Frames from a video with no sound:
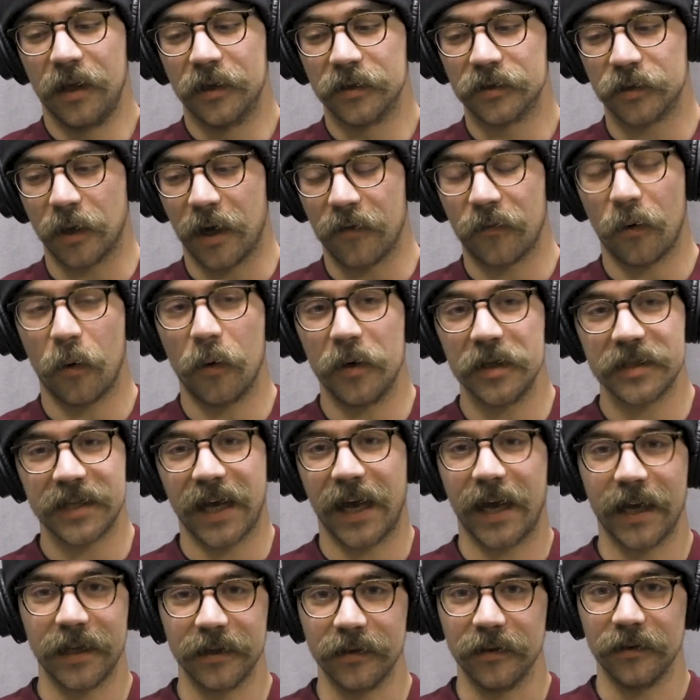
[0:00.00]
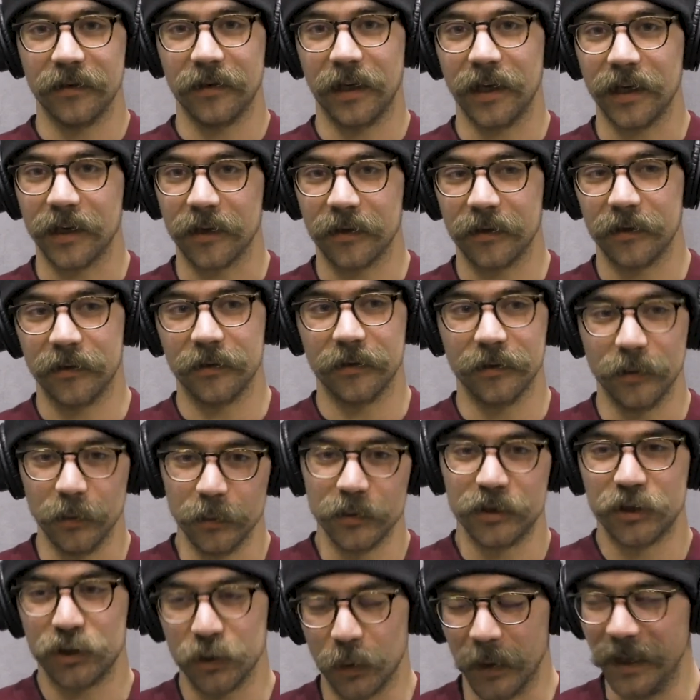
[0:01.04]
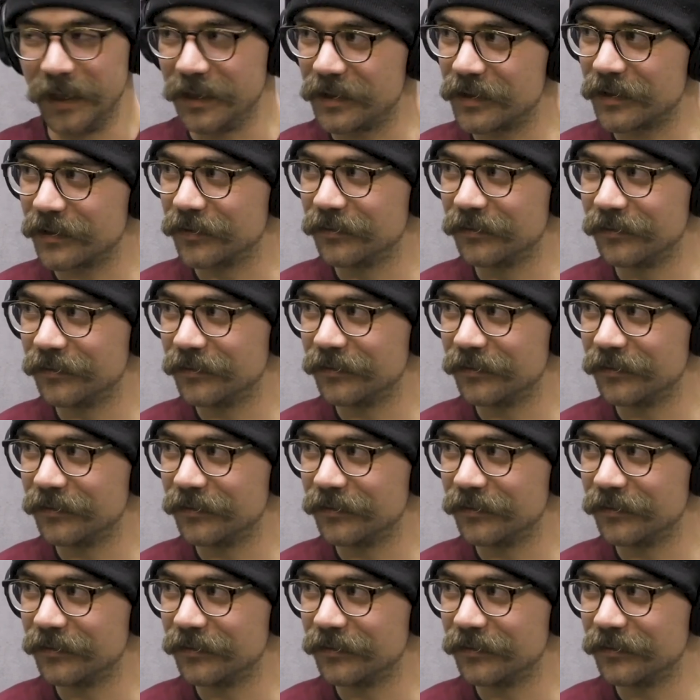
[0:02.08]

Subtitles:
So I've always had like loose joints.